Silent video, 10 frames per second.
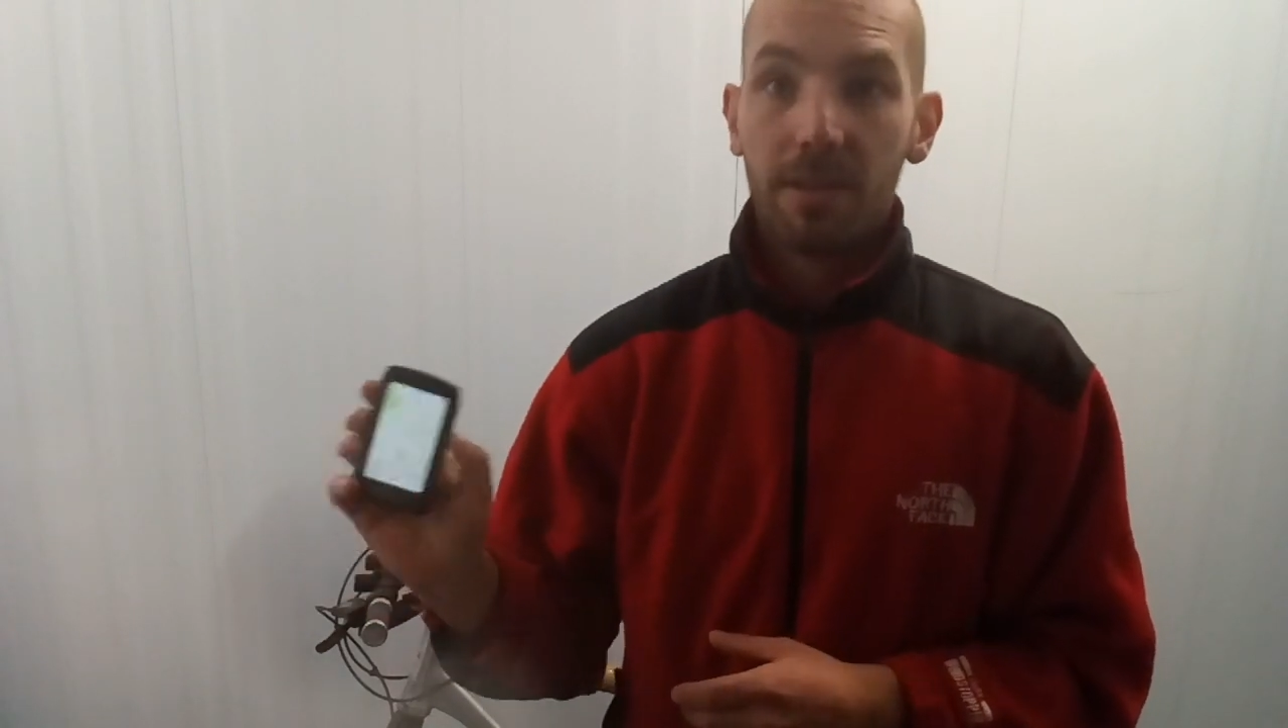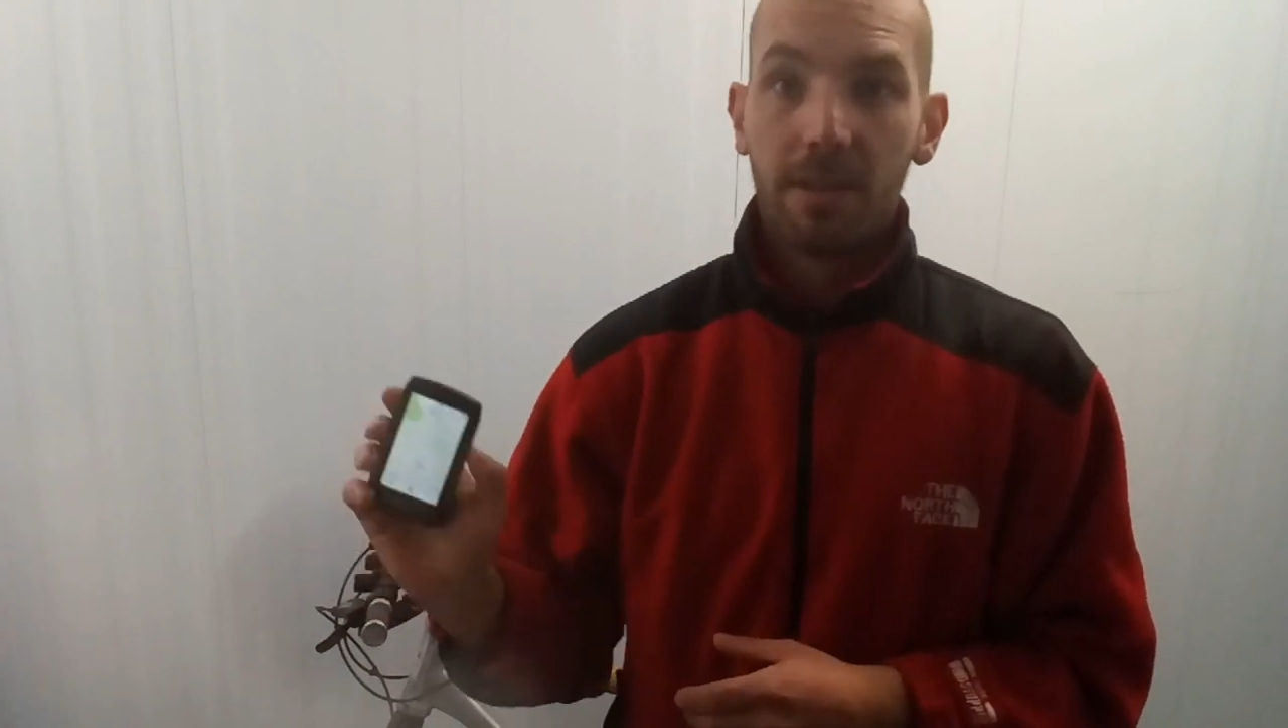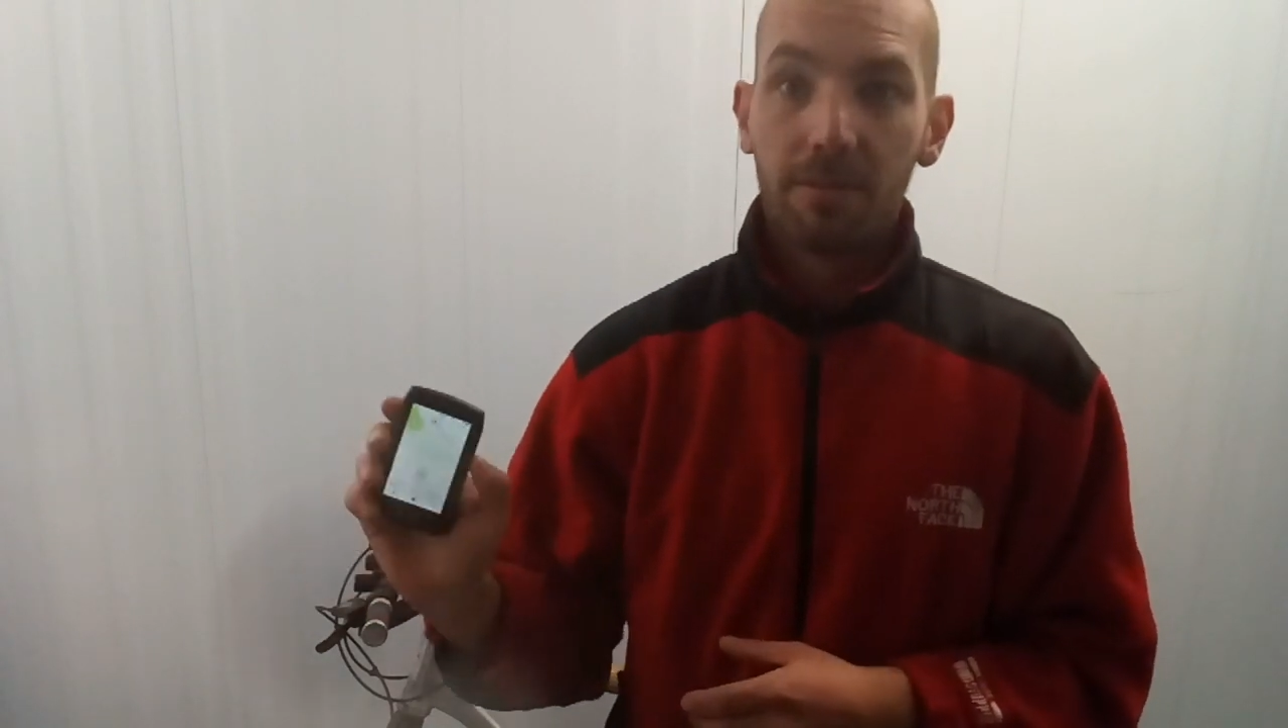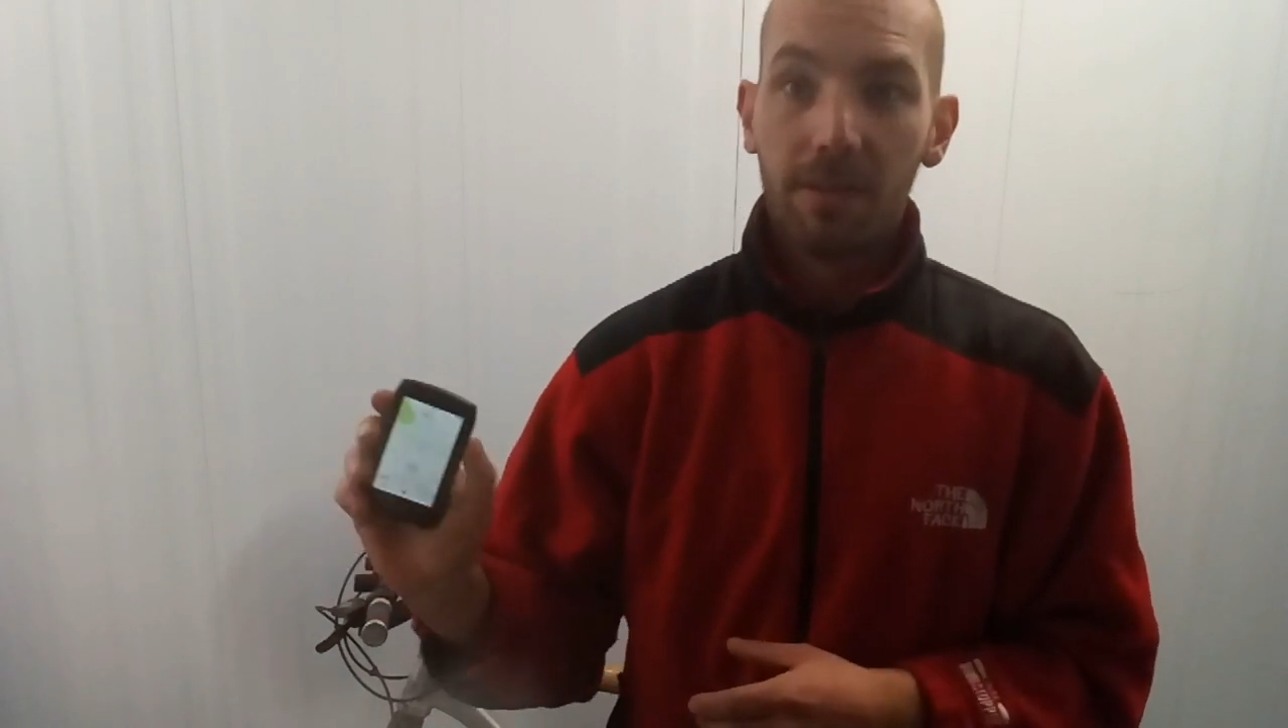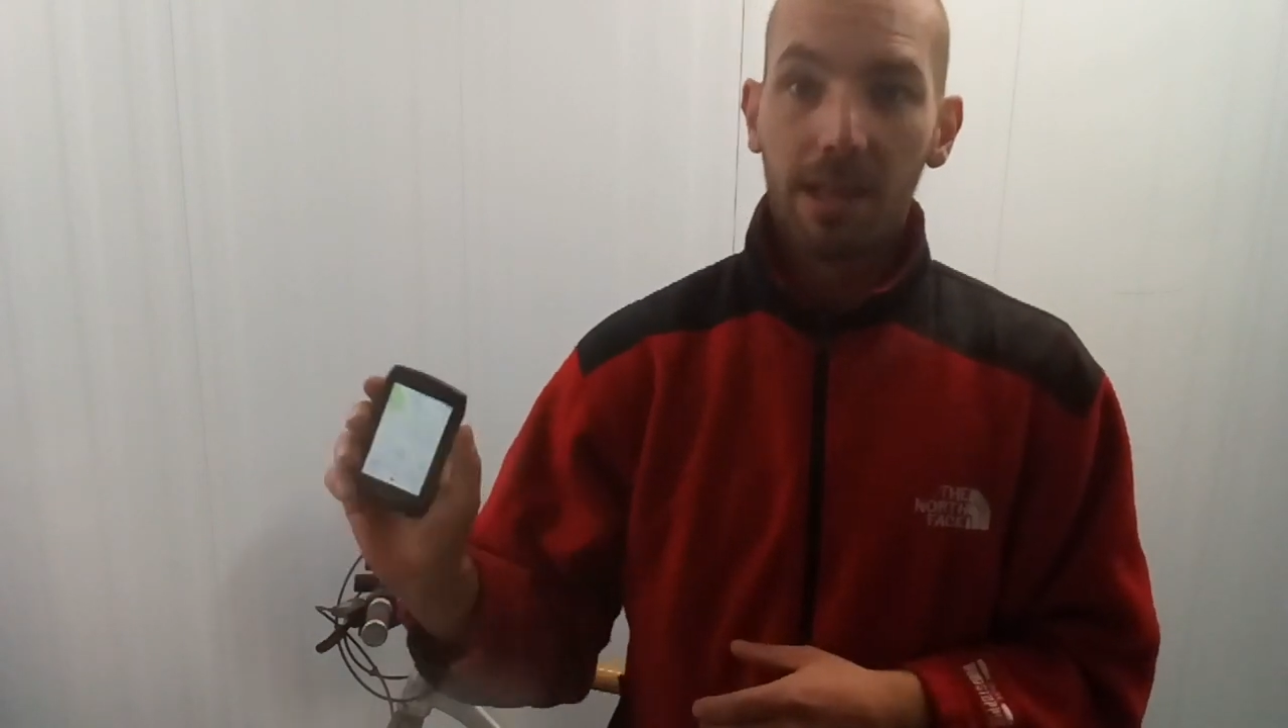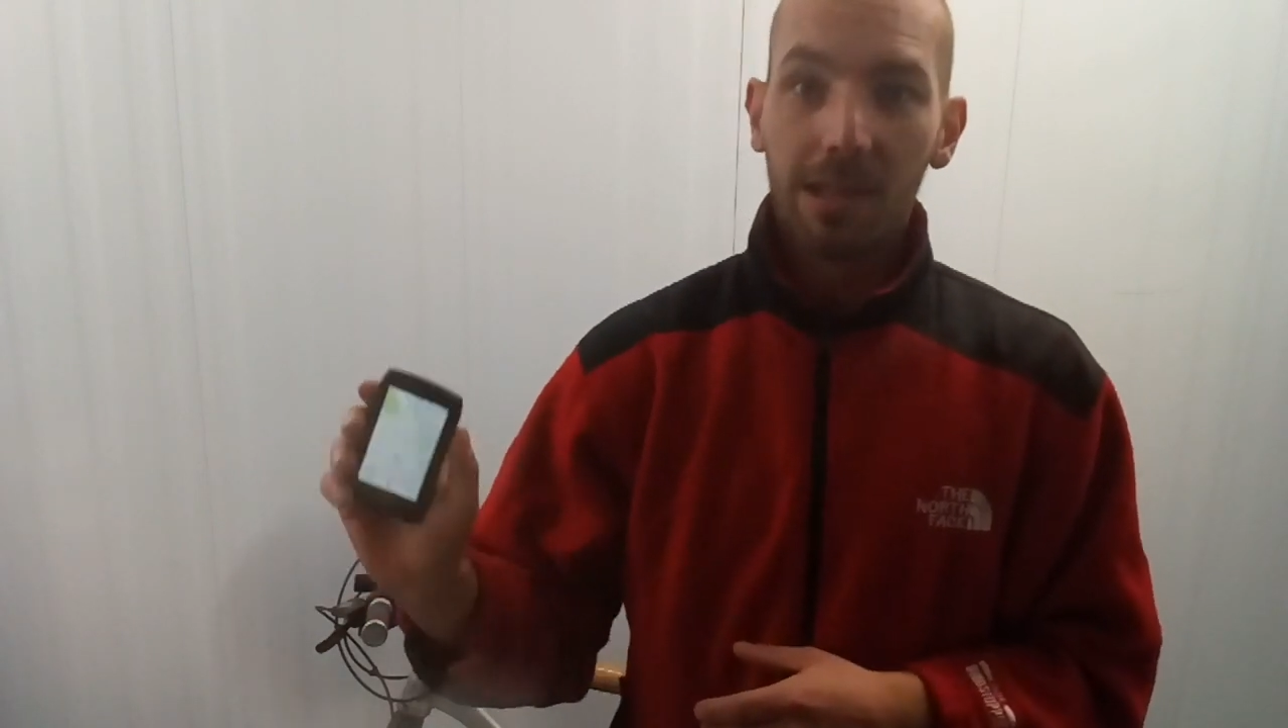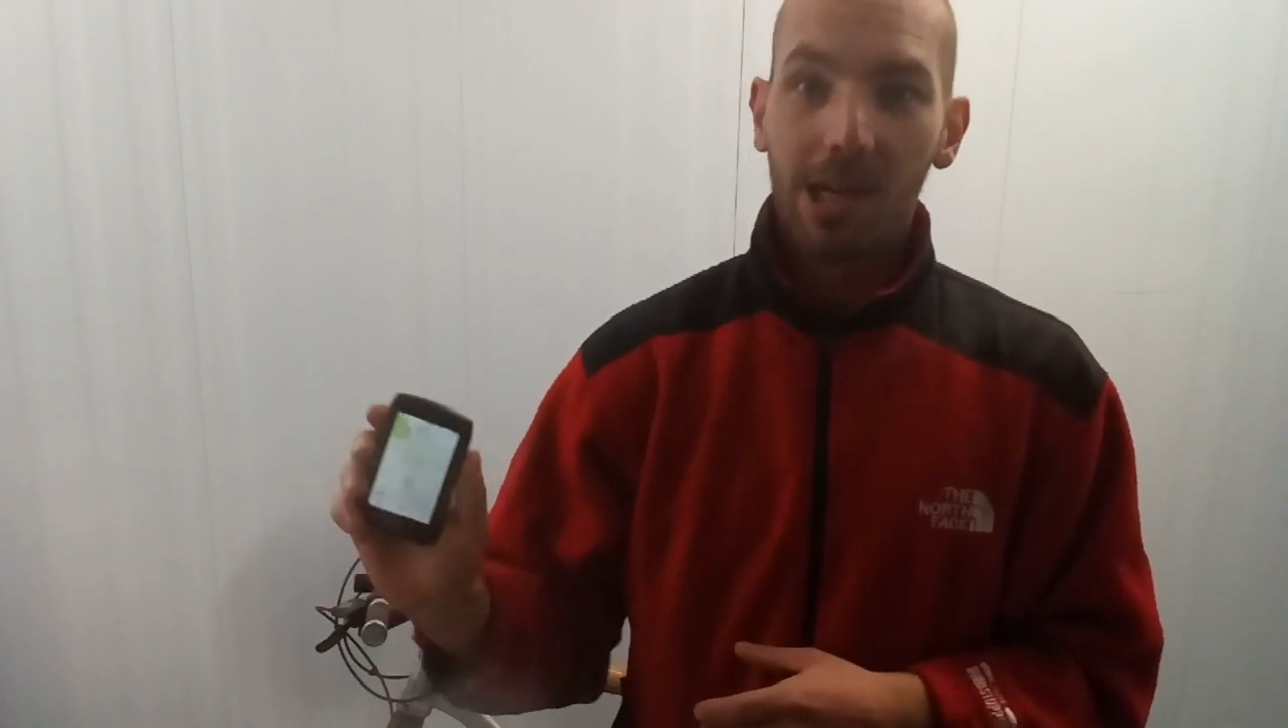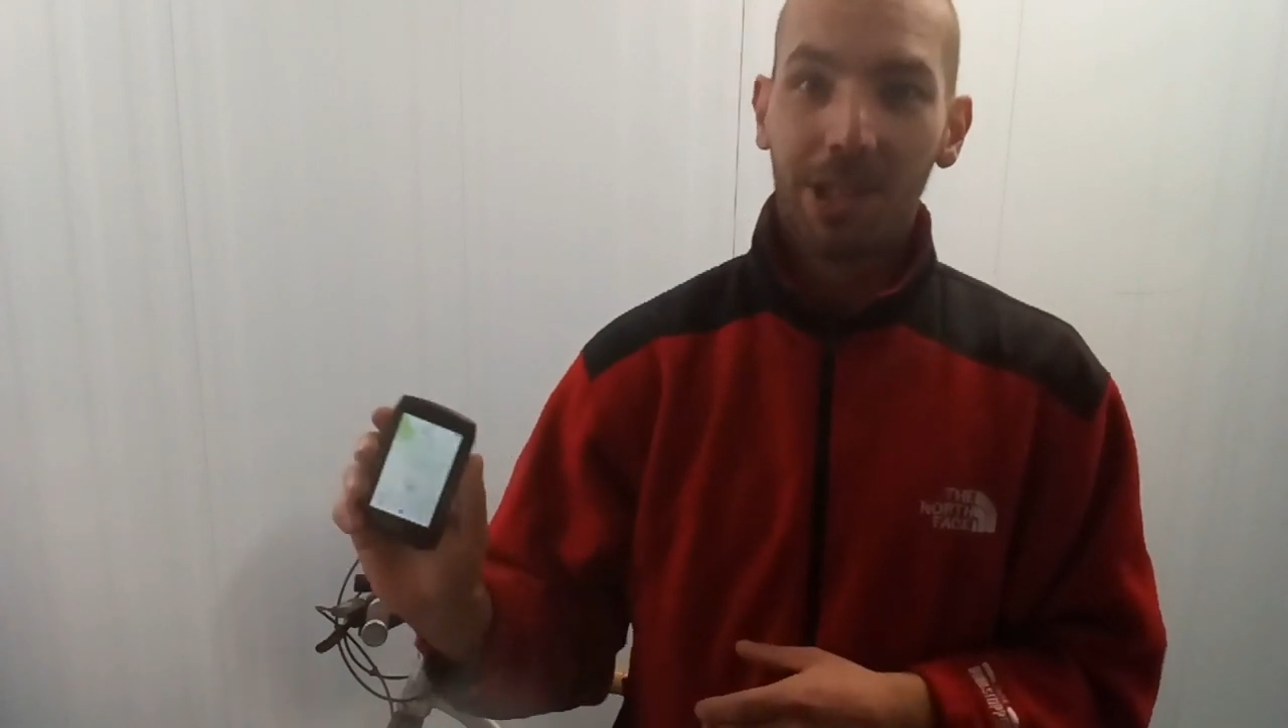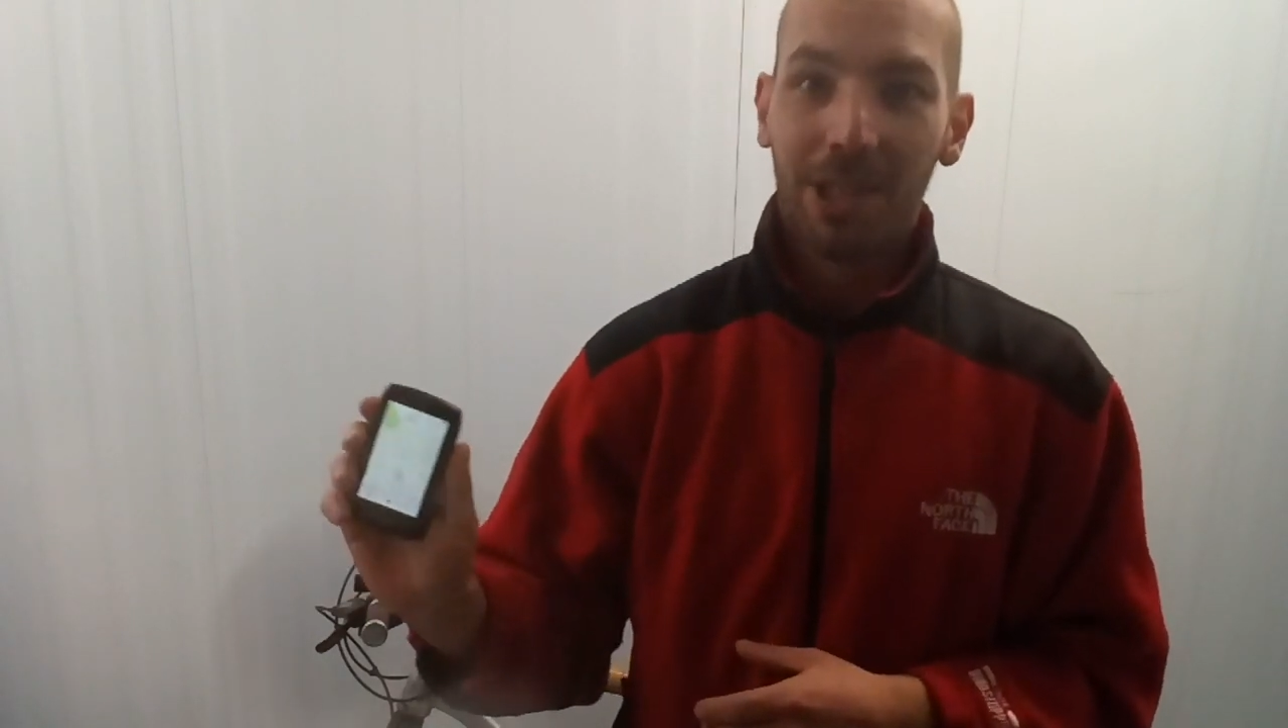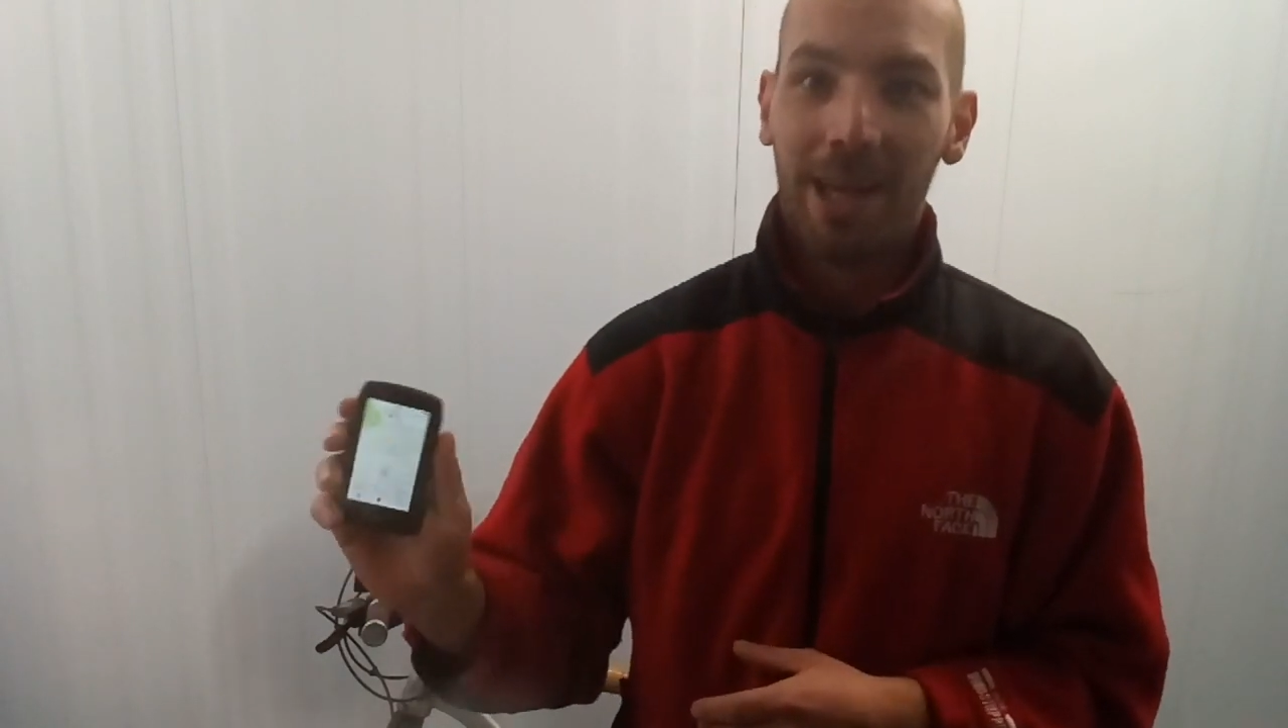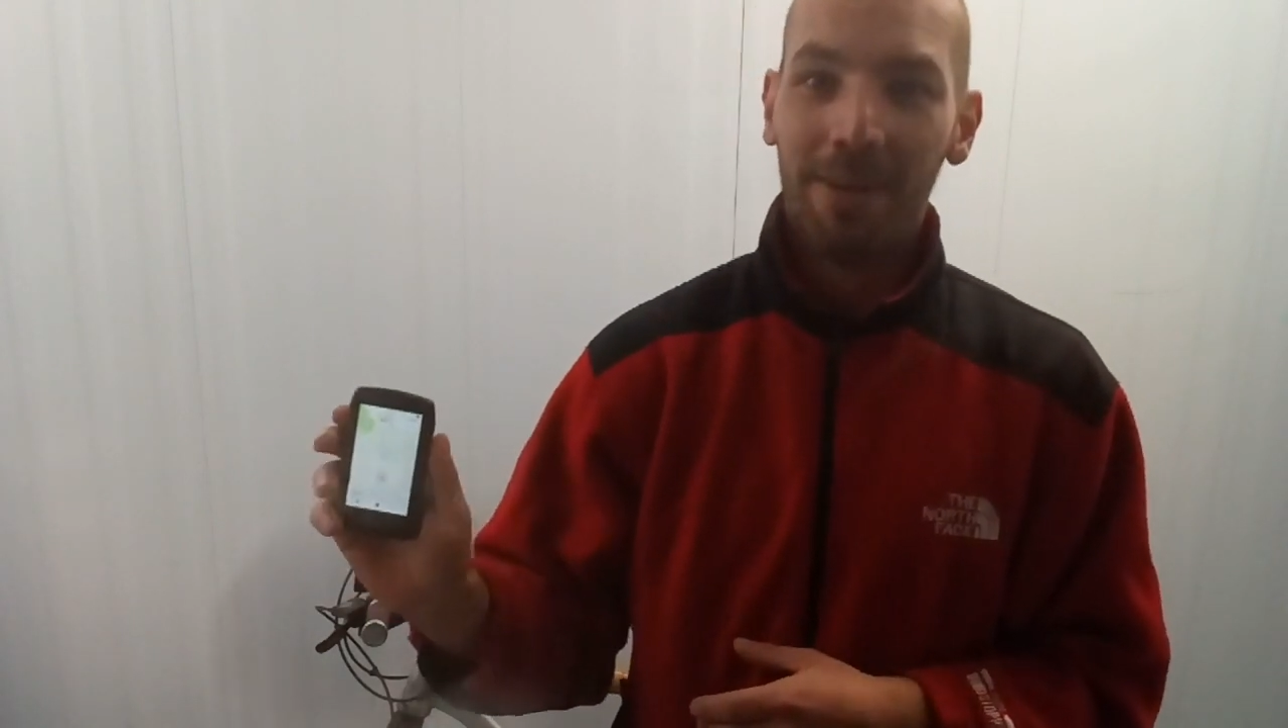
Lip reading: Never get lost